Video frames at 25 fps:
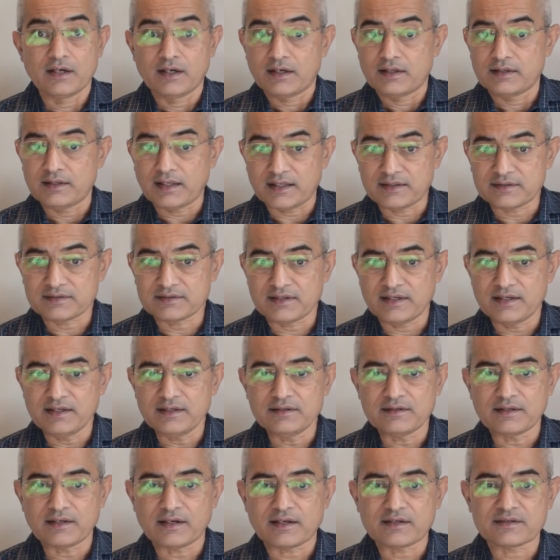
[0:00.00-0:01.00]
Lastly,
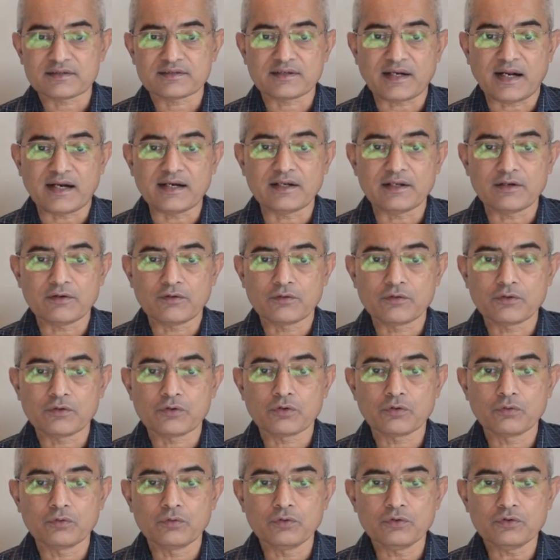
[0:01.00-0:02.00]
there are standalone
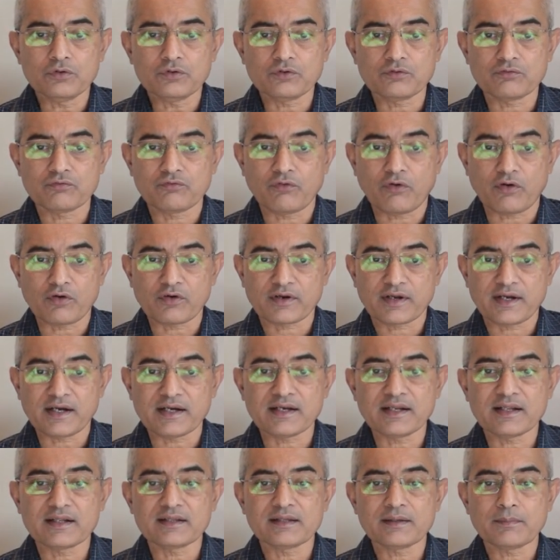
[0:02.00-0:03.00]
tools for
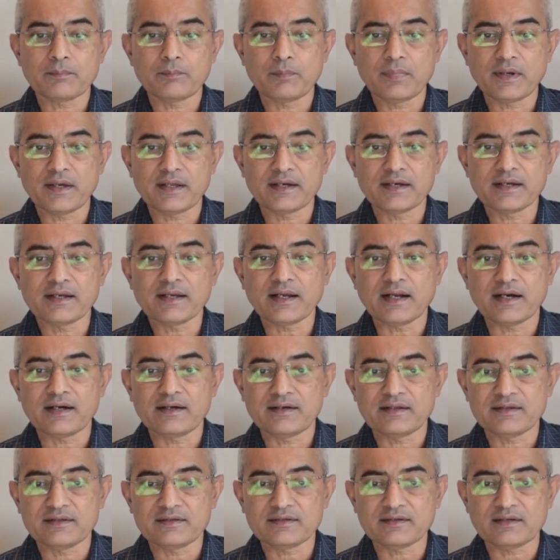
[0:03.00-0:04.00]
getting the bearing
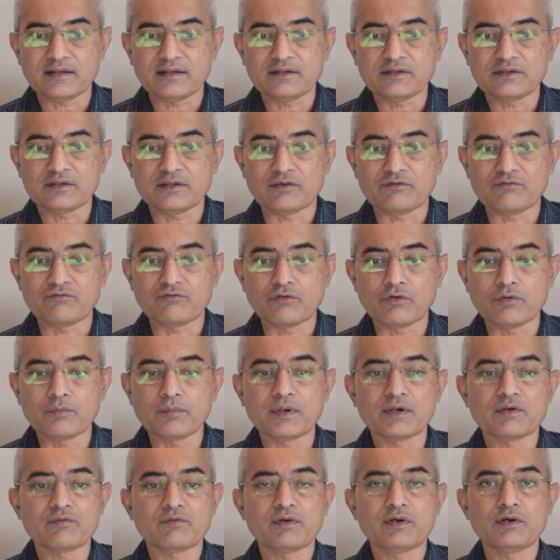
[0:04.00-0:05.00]
and distance info
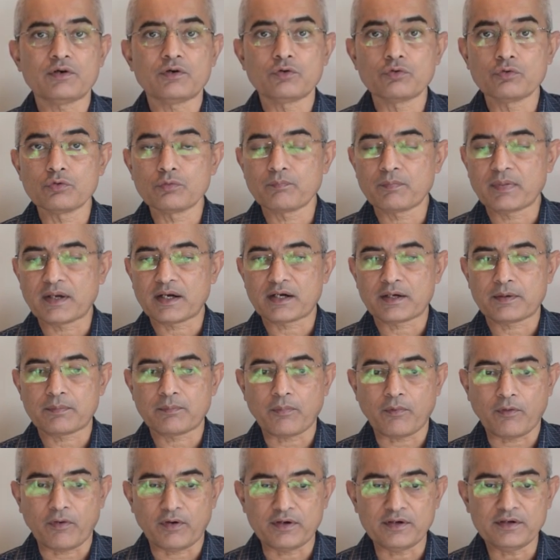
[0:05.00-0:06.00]
between two
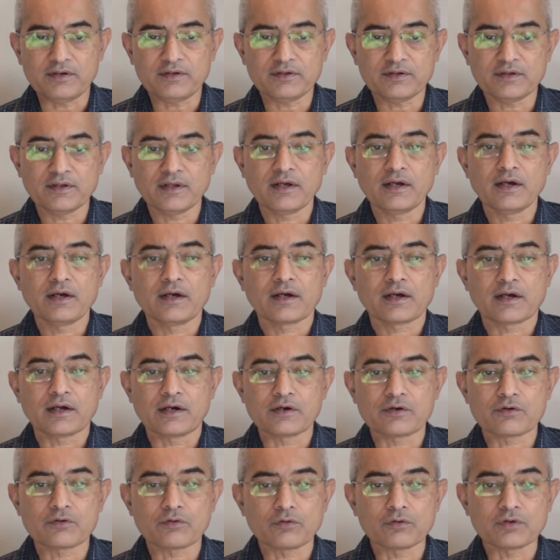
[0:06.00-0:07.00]
picked points,
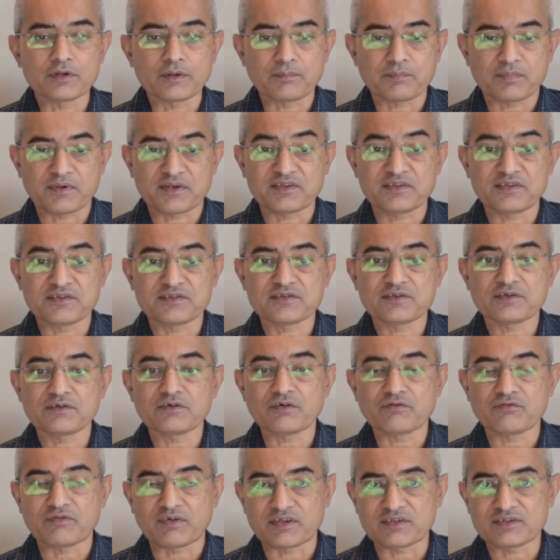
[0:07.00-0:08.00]
control the
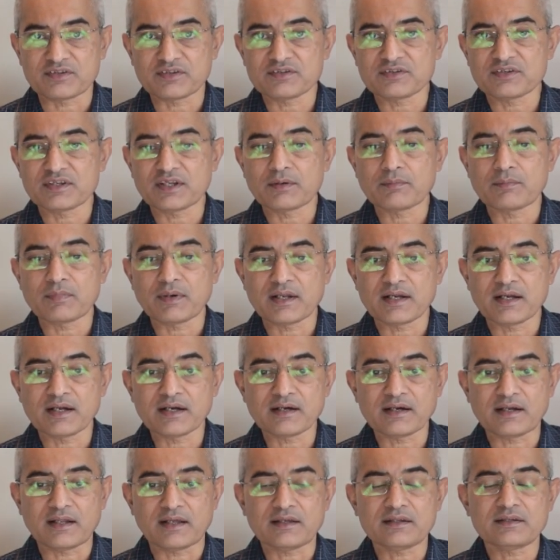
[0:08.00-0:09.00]
precision of existing
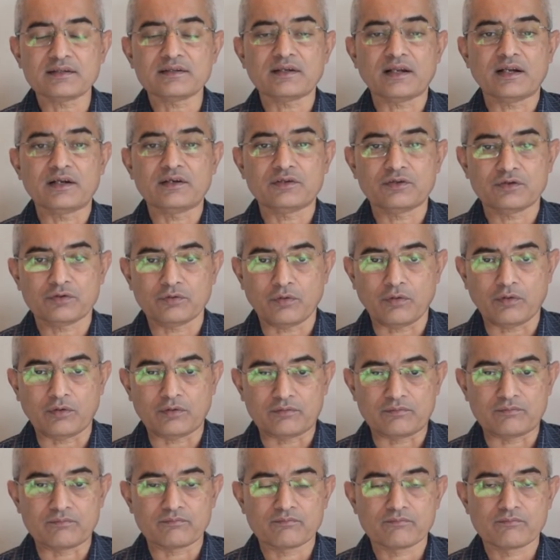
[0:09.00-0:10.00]
bearing text, and so
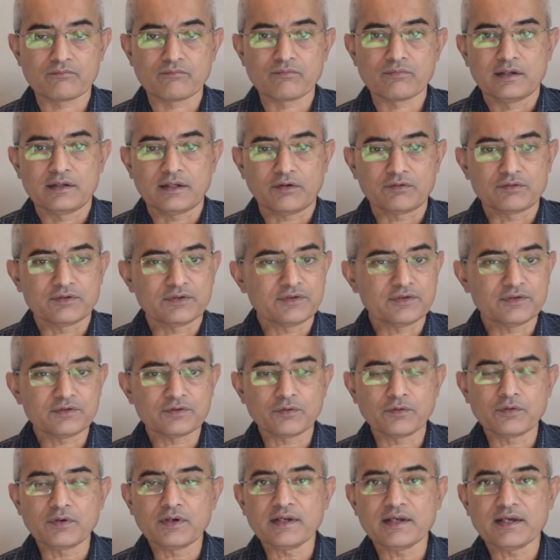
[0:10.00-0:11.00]
on. Now, this
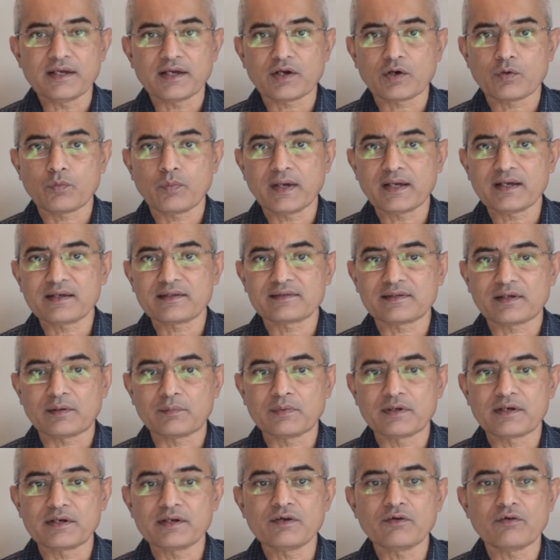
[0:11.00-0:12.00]
is only a quick
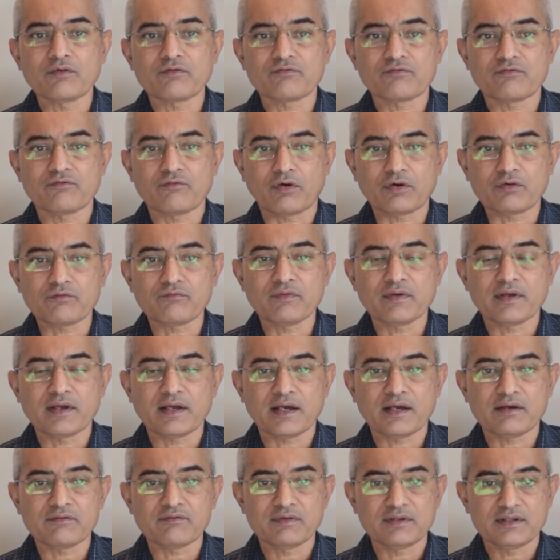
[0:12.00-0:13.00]
summary of what we
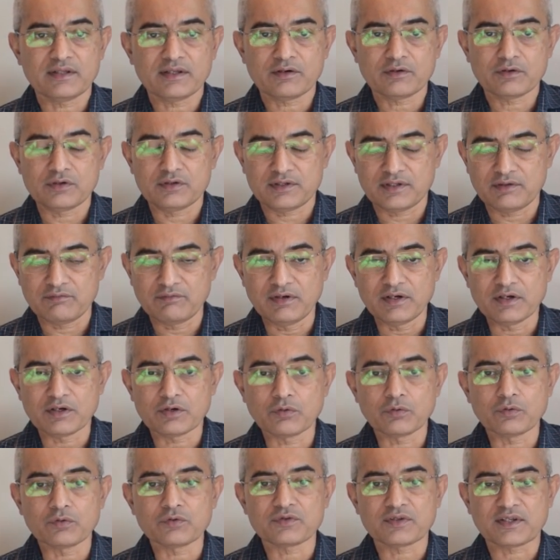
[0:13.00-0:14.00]
have in the civil
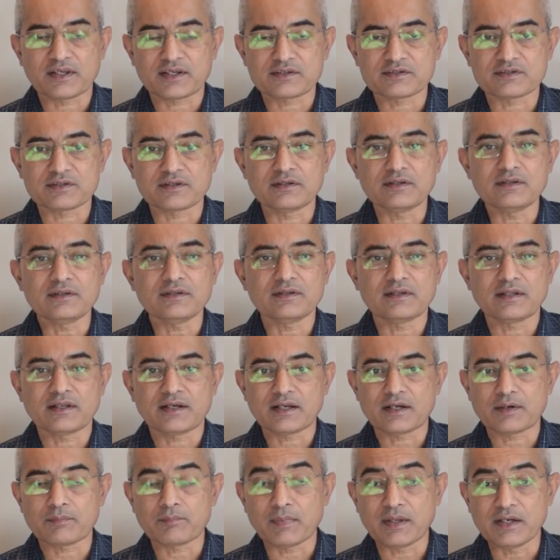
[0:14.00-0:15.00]
tools section.
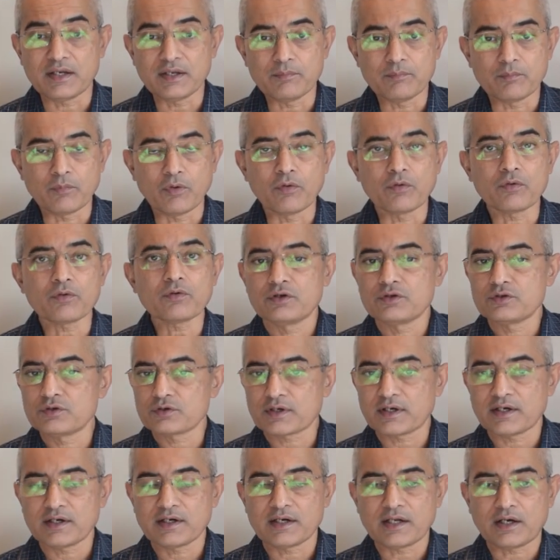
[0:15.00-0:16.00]
There are many more.
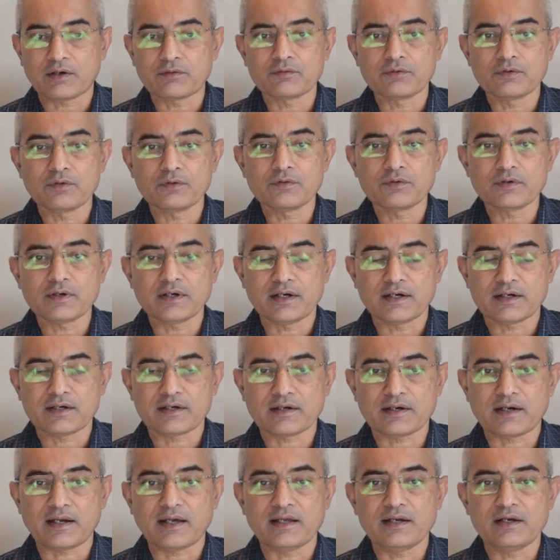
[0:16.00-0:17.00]
You can download a
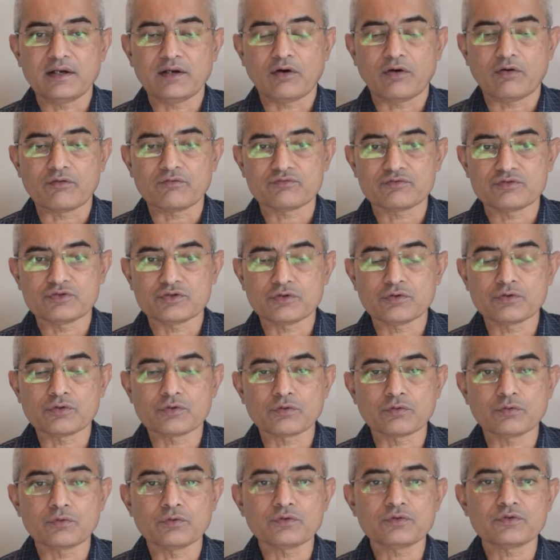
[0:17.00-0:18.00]
trial of
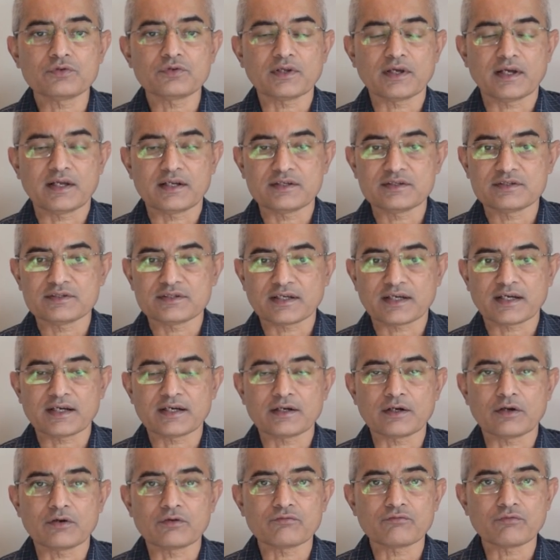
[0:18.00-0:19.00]
GeoTools and check
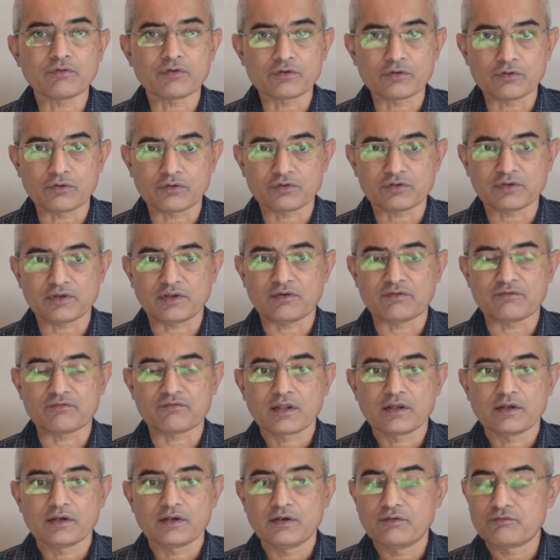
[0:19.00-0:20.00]
it out for
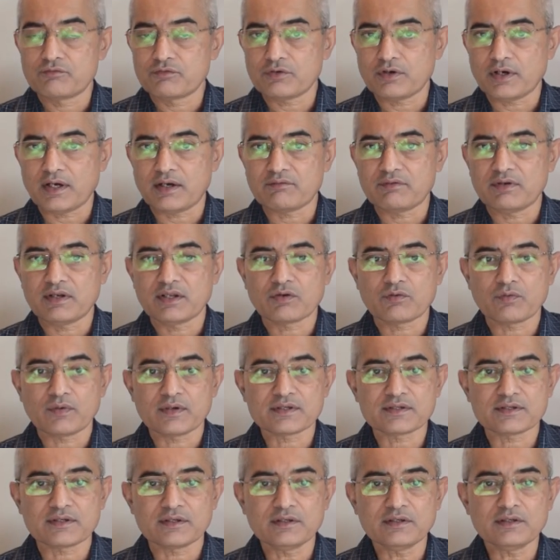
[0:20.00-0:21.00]
yourself. If you have any
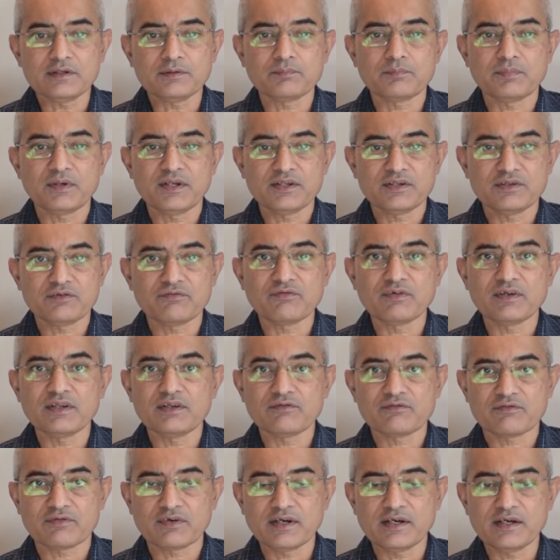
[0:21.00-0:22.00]
questions, please
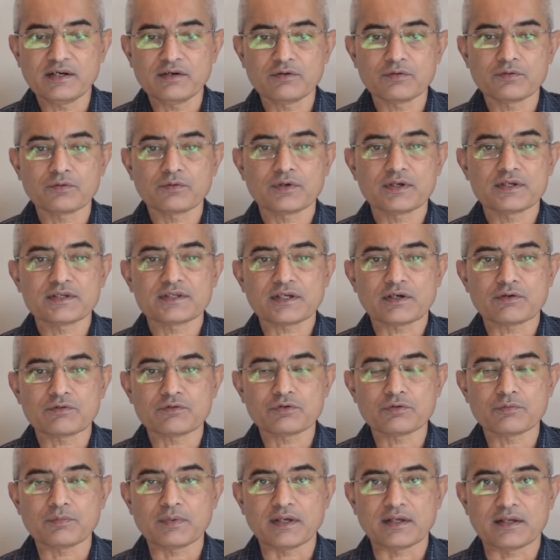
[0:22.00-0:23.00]
feel free to reach
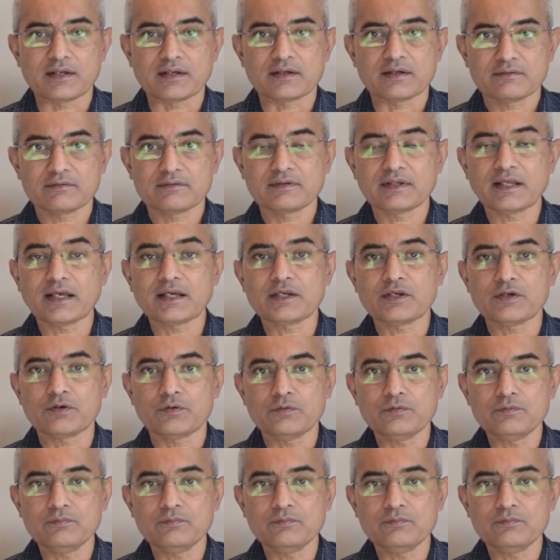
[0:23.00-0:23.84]
out to me. Thank you.